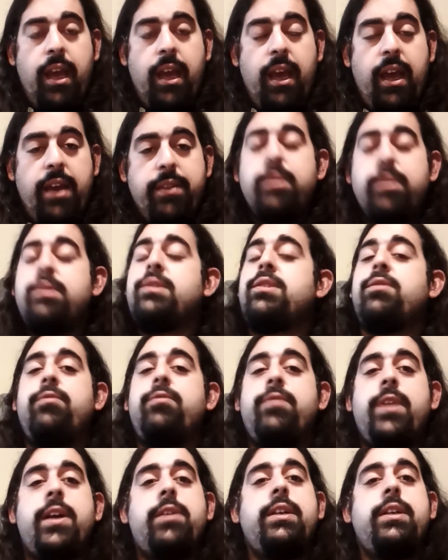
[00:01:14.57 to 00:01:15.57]
And there's a
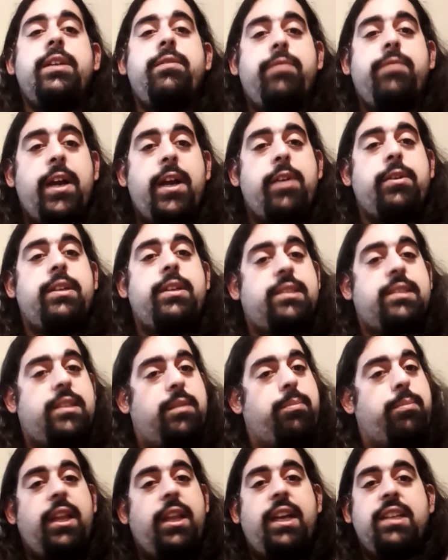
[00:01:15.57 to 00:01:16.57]
very, very
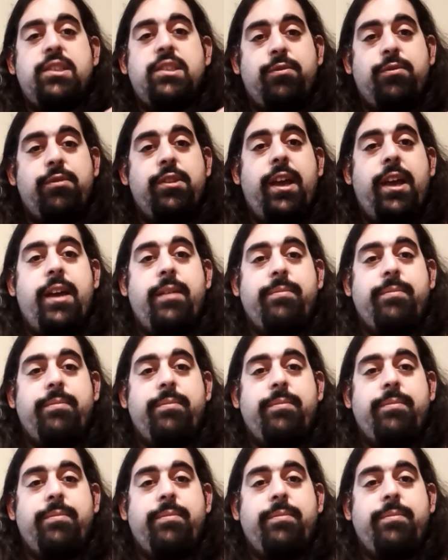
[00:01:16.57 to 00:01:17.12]
simple answer for that.